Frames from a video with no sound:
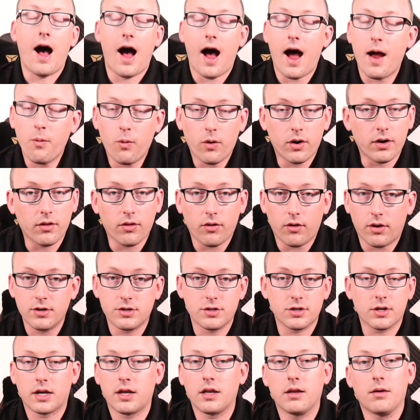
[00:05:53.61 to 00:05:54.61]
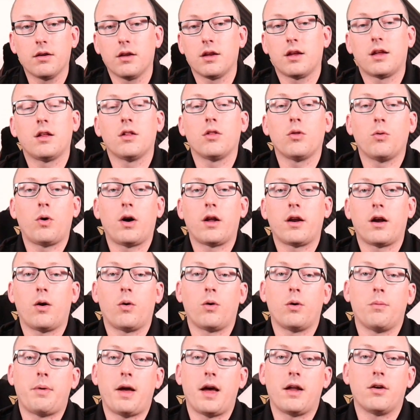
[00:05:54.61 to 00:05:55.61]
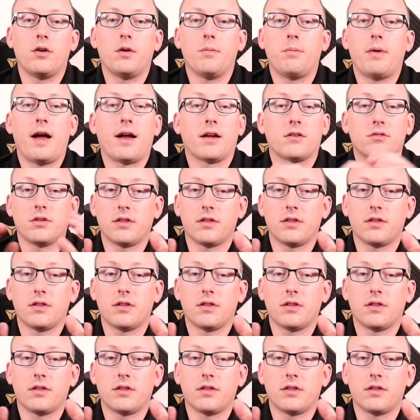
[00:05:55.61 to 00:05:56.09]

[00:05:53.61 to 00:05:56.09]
I want a larger kilowatt hour battery pack,